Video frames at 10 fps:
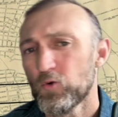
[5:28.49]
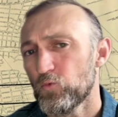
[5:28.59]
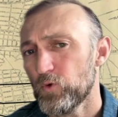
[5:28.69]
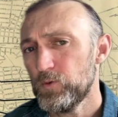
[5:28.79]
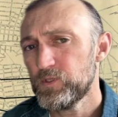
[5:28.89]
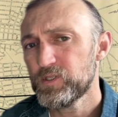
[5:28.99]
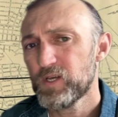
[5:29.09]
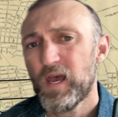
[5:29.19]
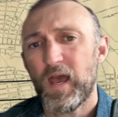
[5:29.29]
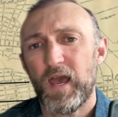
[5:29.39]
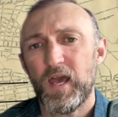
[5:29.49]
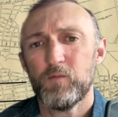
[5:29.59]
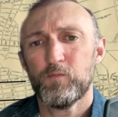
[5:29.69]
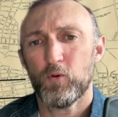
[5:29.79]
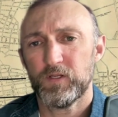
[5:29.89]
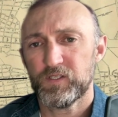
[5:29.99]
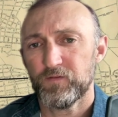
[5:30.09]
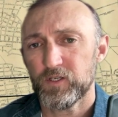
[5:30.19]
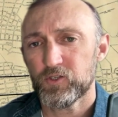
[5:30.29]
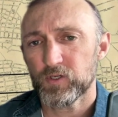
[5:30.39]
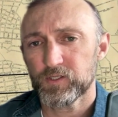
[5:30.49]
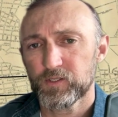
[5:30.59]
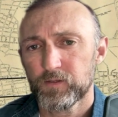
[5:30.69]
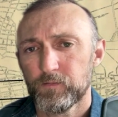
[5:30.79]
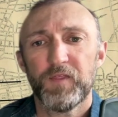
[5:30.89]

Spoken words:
routes, and points of interest.